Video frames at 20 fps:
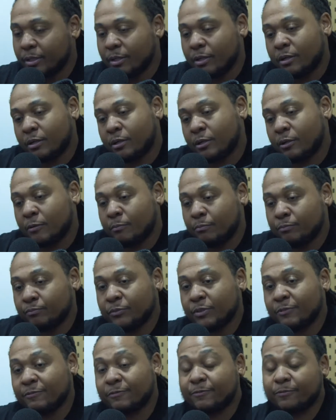
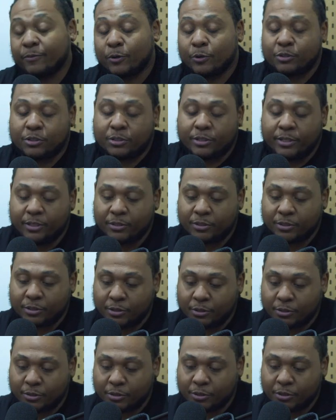The first
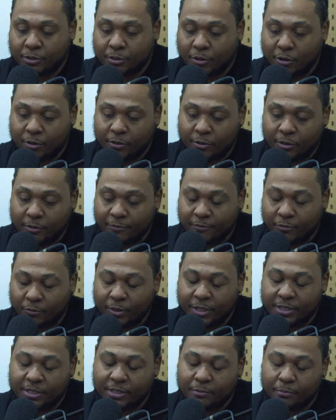things to start off,
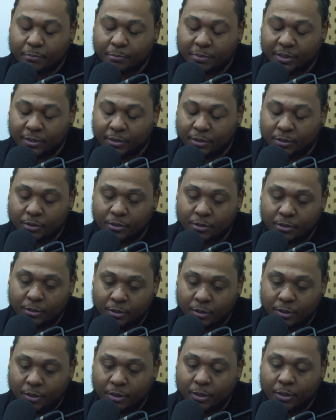rest in peace,
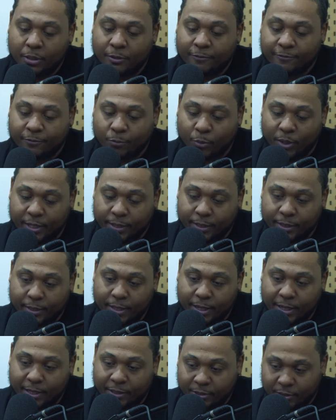Fred the
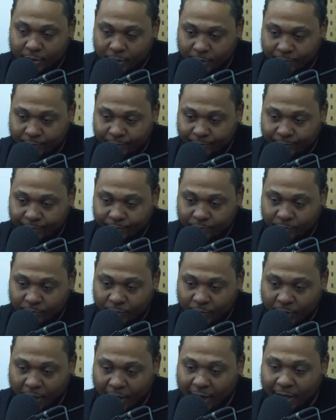Godson.
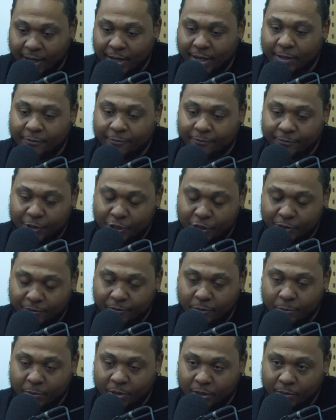Okay. I got a feature
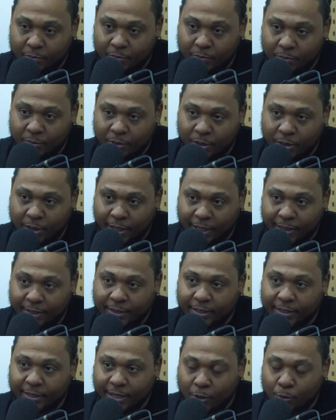from him. I
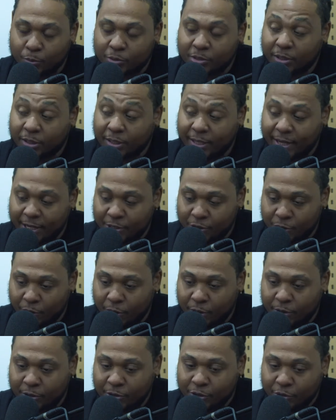think I was the last
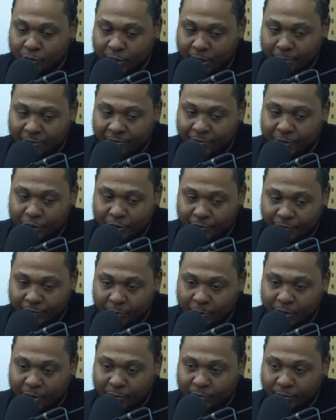artist to grab a feature
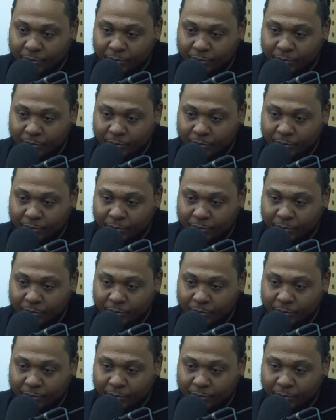from him.